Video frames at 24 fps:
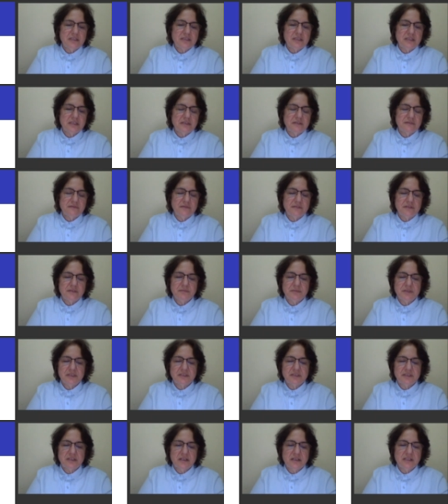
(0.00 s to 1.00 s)
It will be
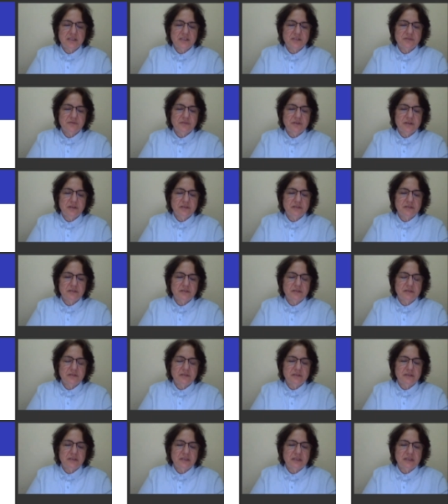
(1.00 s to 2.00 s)
transferred to the